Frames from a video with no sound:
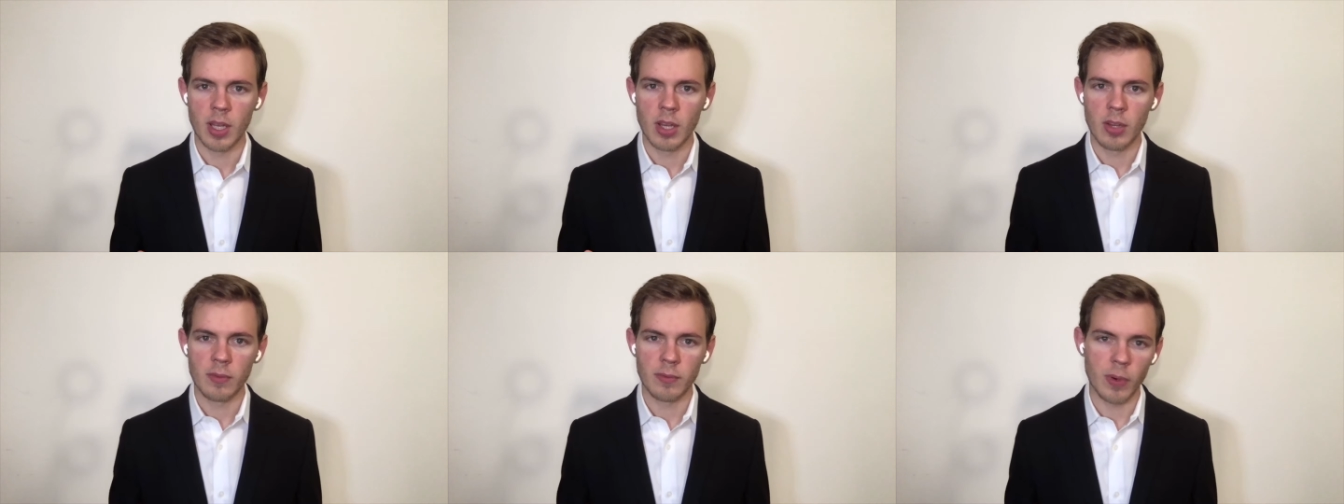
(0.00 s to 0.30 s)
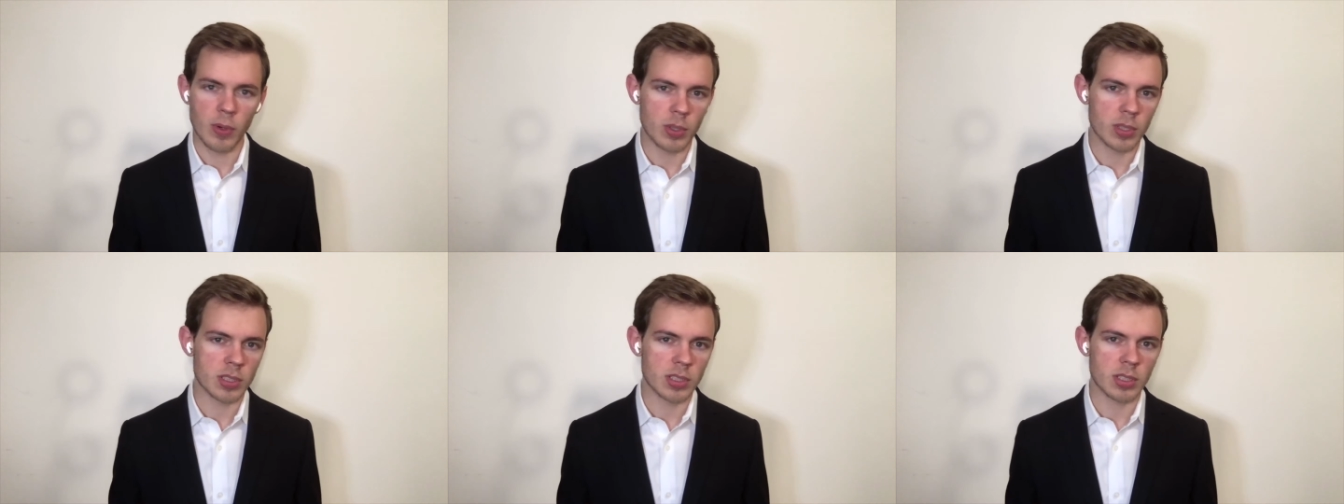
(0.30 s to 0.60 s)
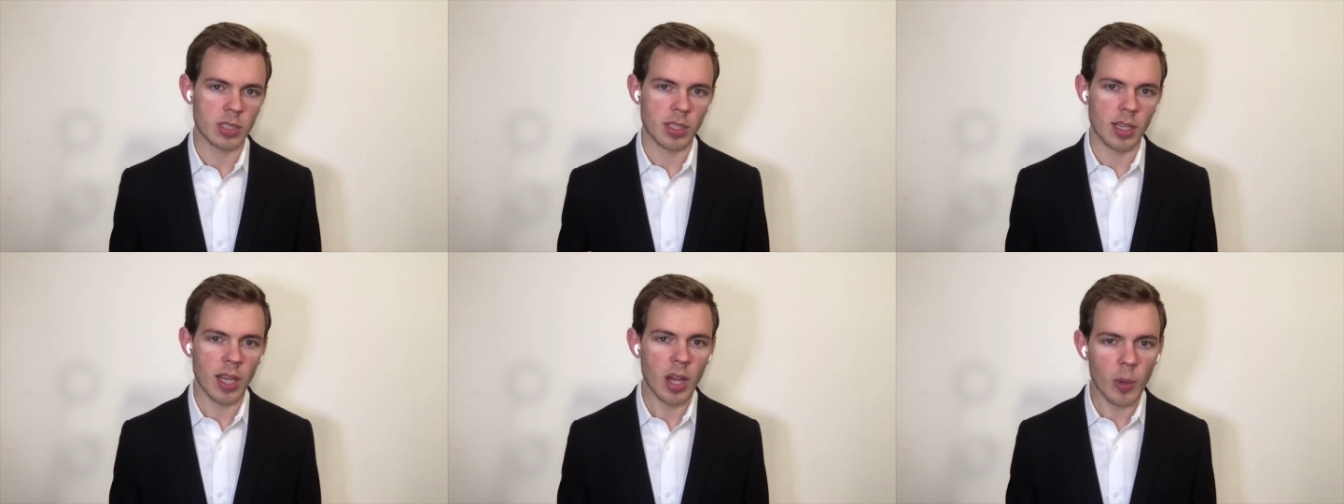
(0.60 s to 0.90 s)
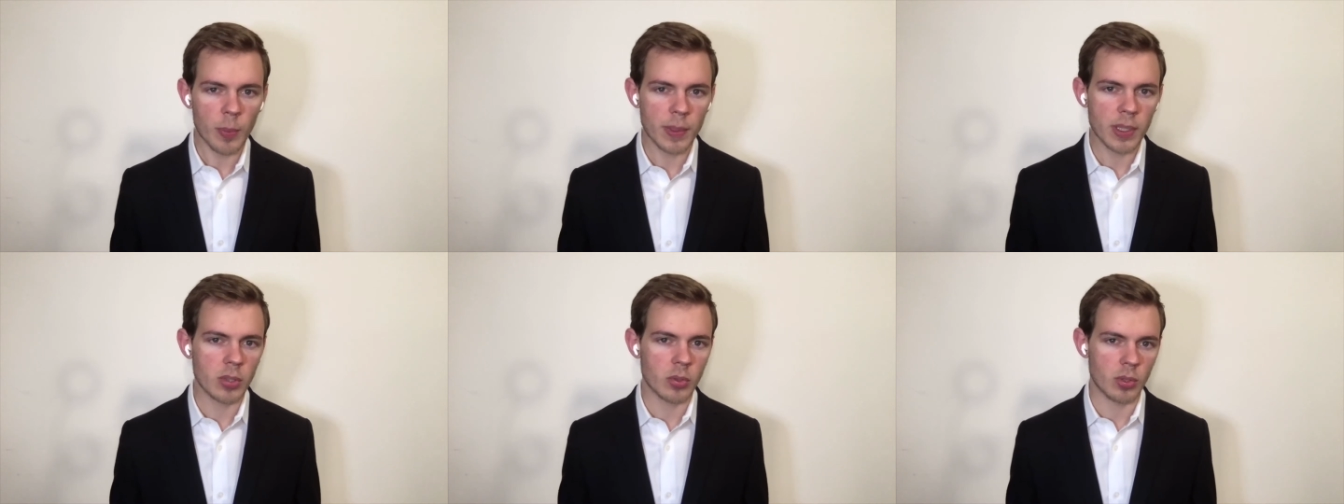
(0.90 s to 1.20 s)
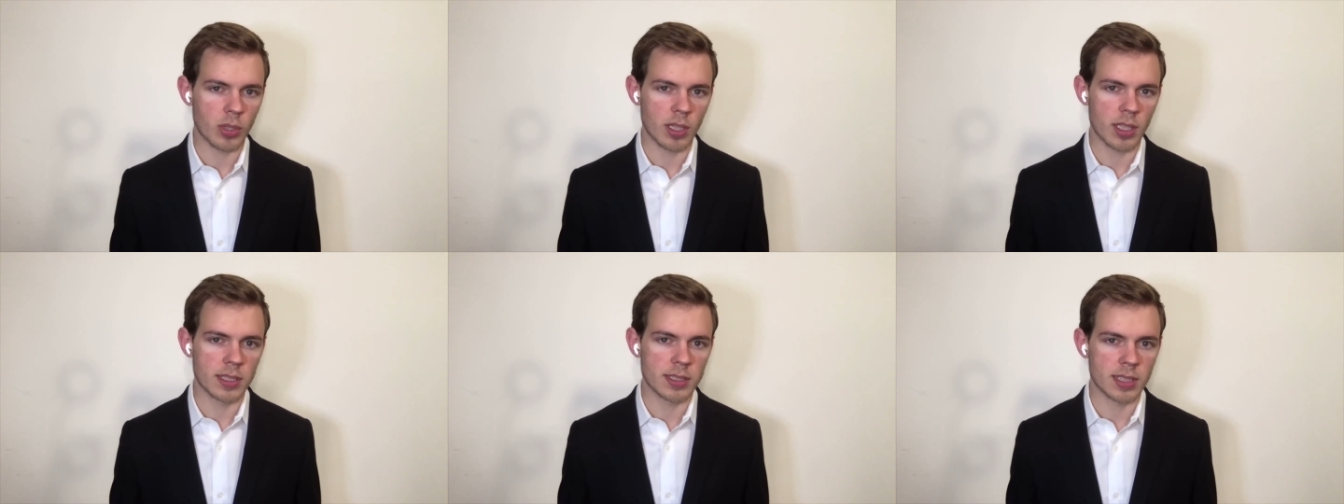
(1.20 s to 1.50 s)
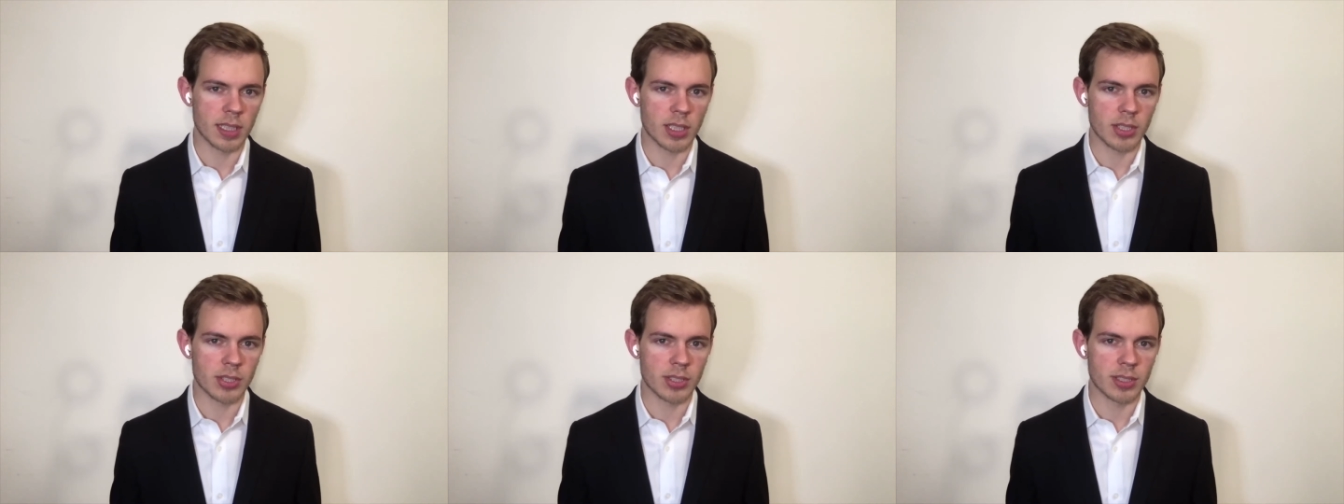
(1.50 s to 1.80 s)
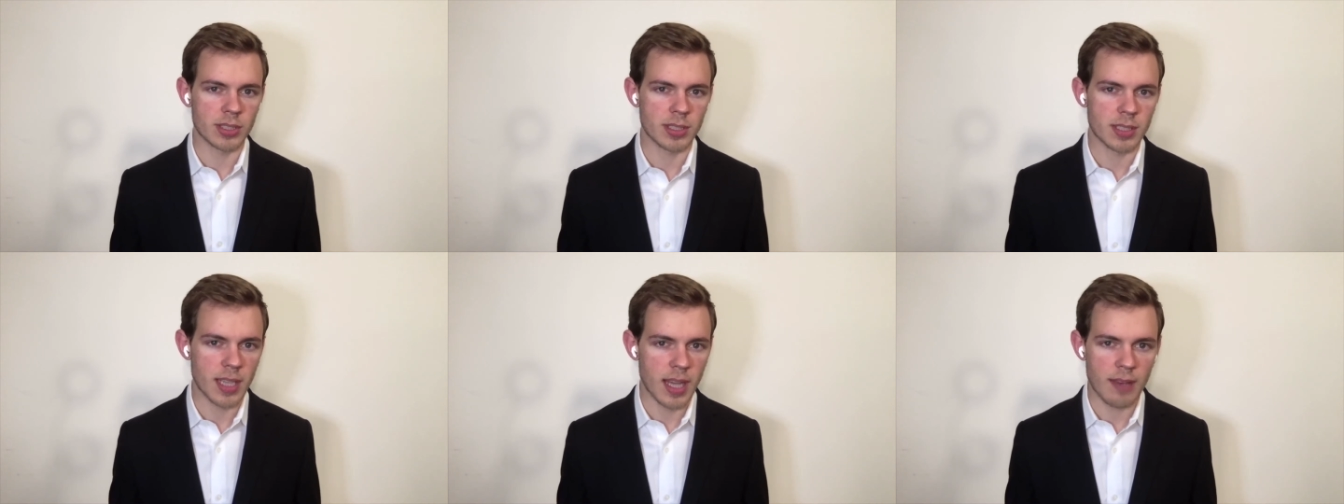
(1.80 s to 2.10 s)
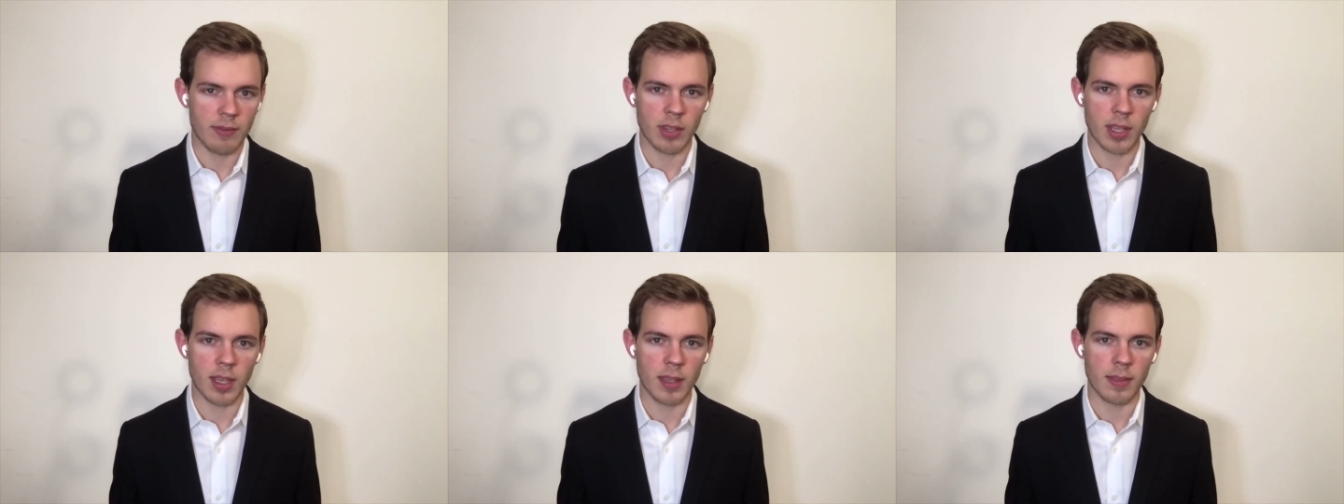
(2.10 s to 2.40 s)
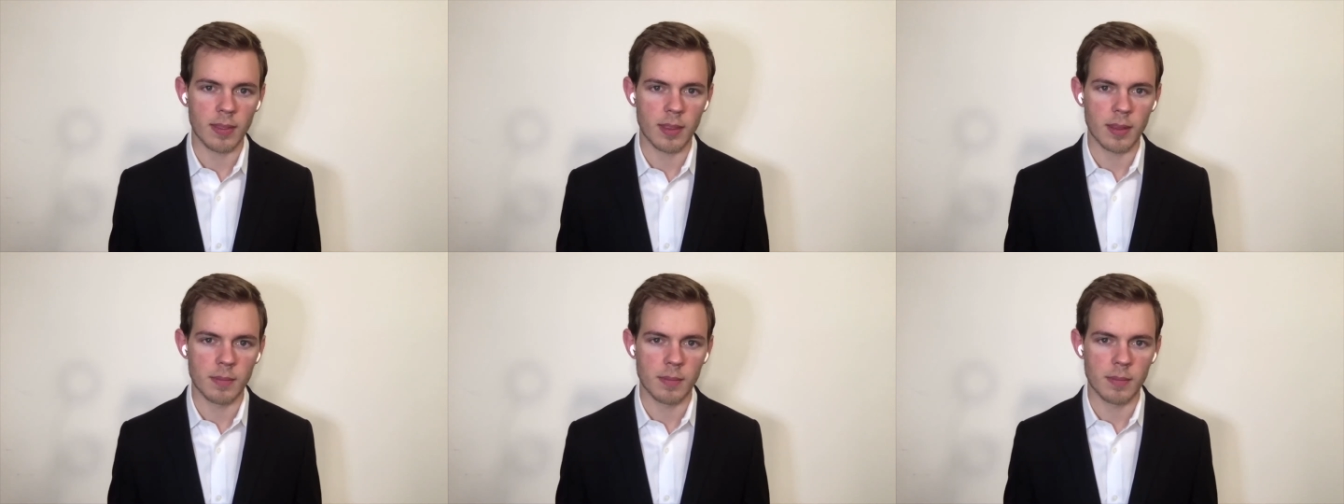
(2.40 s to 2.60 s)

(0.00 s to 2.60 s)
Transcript: focused on helping organizations navigate